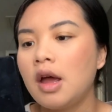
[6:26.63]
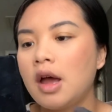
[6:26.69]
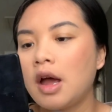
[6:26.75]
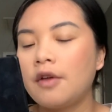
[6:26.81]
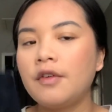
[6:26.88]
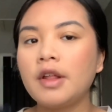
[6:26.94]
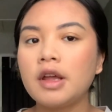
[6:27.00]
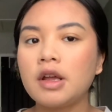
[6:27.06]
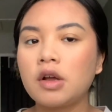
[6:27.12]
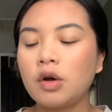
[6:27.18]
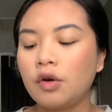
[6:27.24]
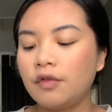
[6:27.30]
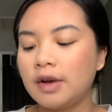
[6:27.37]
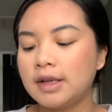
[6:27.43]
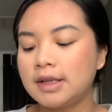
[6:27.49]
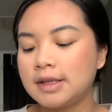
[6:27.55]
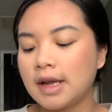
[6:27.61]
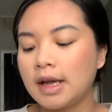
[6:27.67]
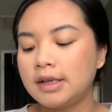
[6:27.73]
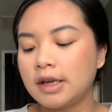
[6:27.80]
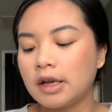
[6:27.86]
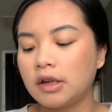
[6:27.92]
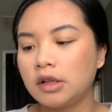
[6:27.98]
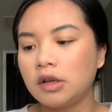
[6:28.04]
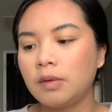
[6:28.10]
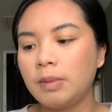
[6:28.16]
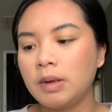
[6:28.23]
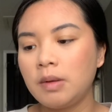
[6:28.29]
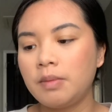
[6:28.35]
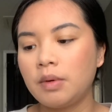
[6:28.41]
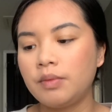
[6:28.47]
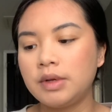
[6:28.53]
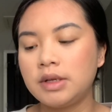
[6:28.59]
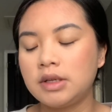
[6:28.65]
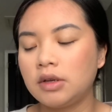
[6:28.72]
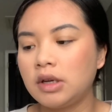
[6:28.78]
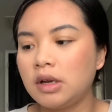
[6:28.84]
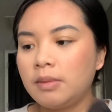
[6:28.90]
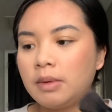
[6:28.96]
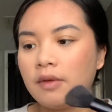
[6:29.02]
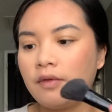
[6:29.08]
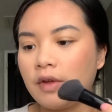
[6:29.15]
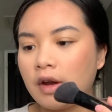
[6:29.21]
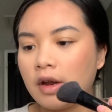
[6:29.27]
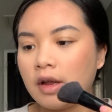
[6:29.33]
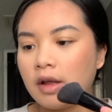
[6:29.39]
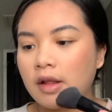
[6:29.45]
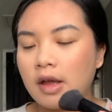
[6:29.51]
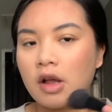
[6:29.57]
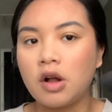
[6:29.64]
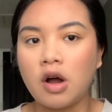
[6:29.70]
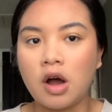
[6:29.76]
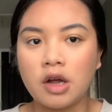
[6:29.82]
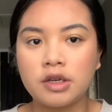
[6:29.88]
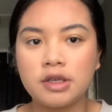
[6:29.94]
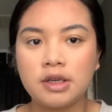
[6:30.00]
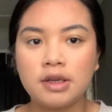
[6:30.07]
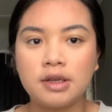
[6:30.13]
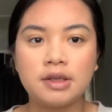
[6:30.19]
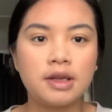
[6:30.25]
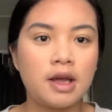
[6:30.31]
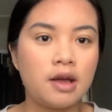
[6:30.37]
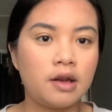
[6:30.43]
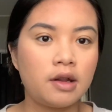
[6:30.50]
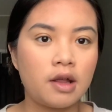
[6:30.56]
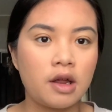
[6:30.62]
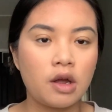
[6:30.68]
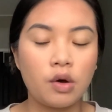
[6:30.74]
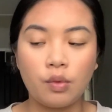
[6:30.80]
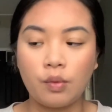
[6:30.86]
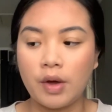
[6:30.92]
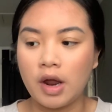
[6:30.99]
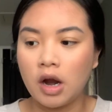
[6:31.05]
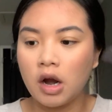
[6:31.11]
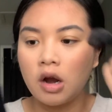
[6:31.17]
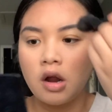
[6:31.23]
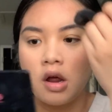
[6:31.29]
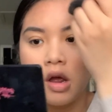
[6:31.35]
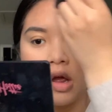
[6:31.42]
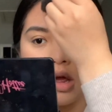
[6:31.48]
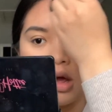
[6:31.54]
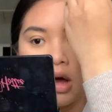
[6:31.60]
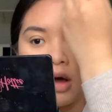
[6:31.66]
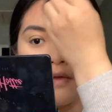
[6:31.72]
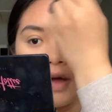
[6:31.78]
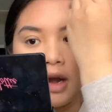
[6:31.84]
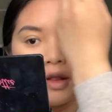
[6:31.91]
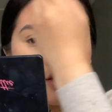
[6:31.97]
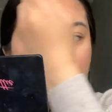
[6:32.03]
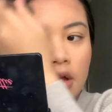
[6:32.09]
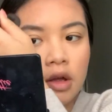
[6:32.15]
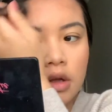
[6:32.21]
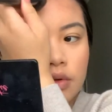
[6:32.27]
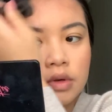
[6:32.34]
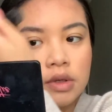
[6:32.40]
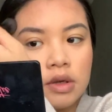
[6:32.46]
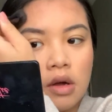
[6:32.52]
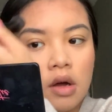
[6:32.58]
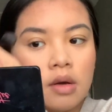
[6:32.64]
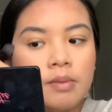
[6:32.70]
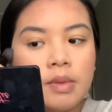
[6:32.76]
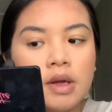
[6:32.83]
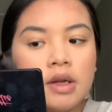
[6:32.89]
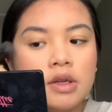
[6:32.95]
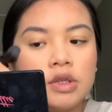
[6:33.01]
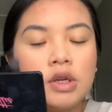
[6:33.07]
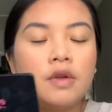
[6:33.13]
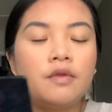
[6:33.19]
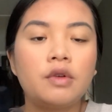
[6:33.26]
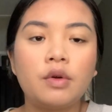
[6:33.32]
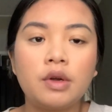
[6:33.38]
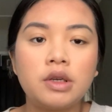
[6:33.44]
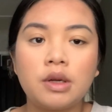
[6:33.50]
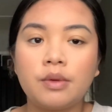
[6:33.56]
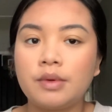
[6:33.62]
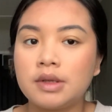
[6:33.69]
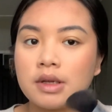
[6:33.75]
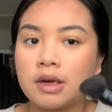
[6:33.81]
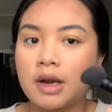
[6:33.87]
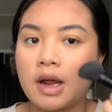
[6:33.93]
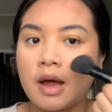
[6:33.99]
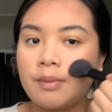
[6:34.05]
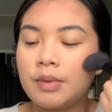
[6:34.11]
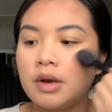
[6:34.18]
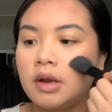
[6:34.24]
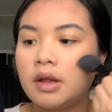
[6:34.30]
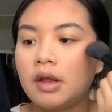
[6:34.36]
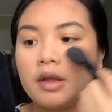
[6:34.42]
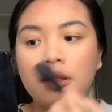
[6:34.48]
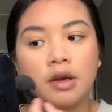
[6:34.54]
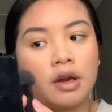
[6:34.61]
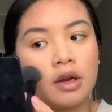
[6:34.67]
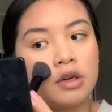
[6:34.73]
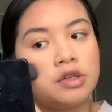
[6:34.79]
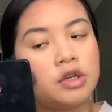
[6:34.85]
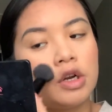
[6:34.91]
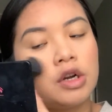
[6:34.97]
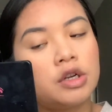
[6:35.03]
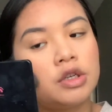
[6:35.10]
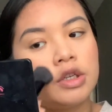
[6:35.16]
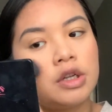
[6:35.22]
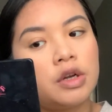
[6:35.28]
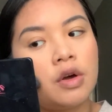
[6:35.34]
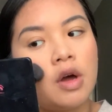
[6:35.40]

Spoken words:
I feel like COVID has died down a little bit, but we still need to be very like cautious and like aware of anything that goes on, because you have no idea what's gonna happen in like the next year or two.